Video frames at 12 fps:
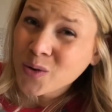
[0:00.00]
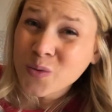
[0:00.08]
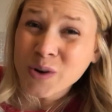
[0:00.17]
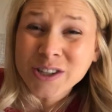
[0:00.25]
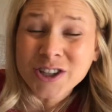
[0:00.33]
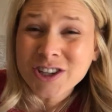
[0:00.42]

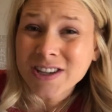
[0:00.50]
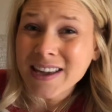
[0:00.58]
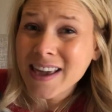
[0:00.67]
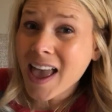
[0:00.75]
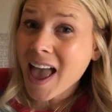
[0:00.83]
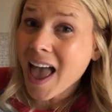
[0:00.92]
Would
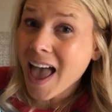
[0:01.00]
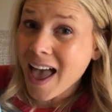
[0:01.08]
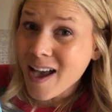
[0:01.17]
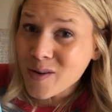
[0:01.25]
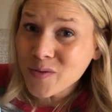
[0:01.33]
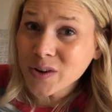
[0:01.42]
she
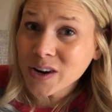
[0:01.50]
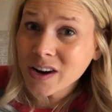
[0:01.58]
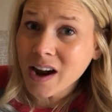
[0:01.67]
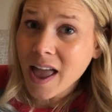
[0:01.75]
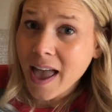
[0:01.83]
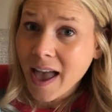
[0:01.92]
ever
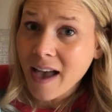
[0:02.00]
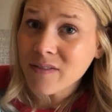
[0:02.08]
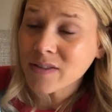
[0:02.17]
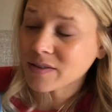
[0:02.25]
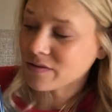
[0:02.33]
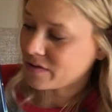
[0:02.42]

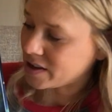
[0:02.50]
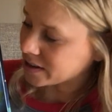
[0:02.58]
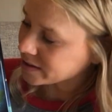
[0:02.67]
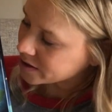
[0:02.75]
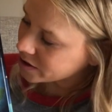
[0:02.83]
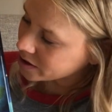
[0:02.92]
have a
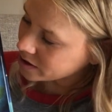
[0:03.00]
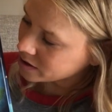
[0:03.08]
visitor?